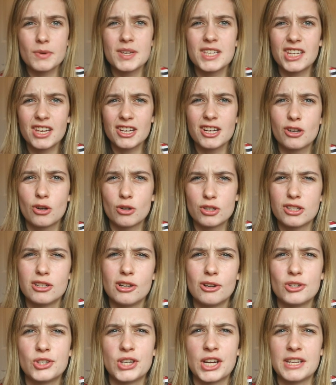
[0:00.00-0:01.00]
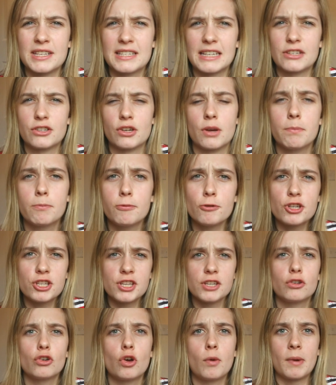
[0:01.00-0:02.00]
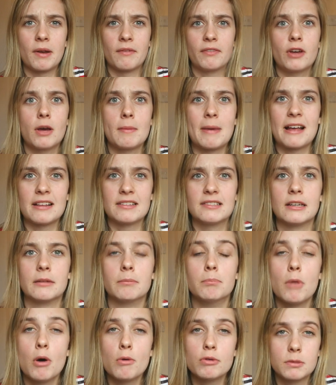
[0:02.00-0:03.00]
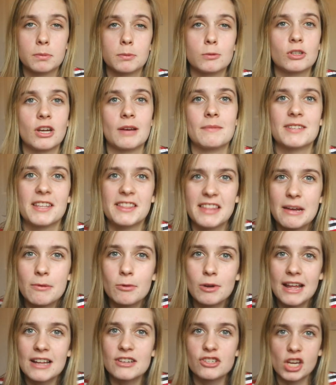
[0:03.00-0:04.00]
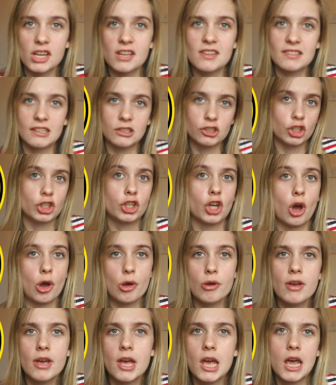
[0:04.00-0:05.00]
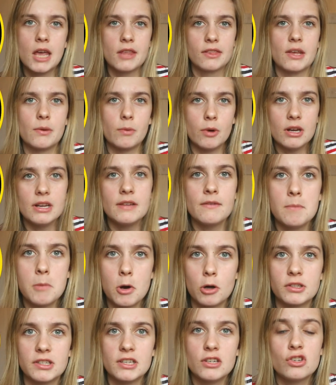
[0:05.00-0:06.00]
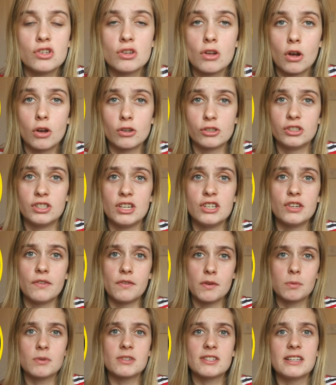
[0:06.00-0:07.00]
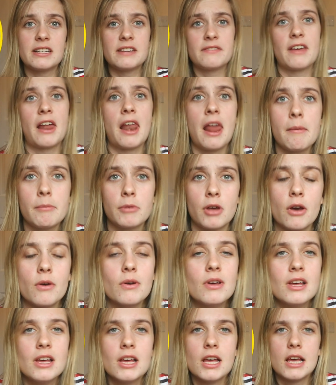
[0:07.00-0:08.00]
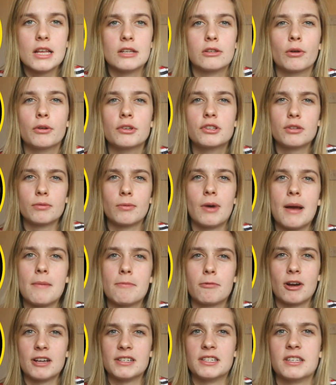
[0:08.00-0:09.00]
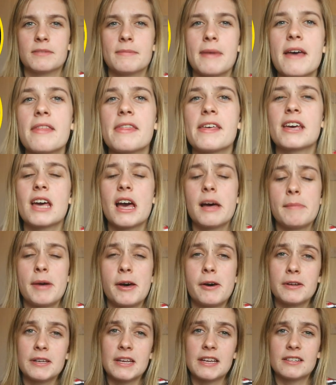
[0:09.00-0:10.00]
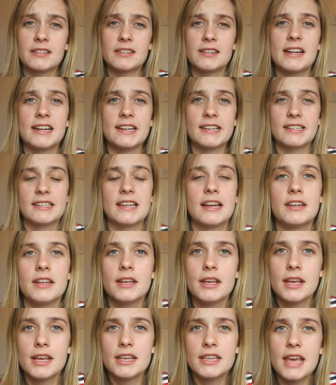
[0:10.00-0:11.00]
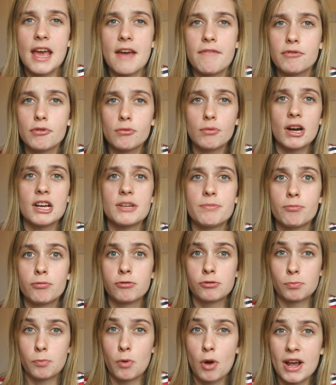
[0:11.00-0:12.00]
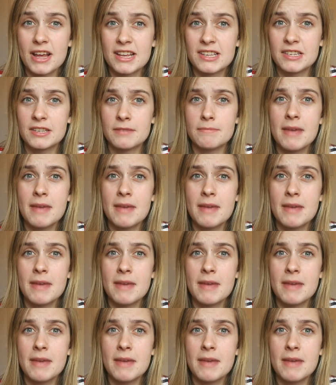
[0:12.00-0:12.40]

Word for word: he's going to cost a lot Jadon Sancho and Borussia Dortmund have come out and said multiple times that they will let Jadon Sancho go, they won't leave him hostage, if he wants to leave they'll let him go as long as the right price is met. They come out yesterday and said yeah if the right price is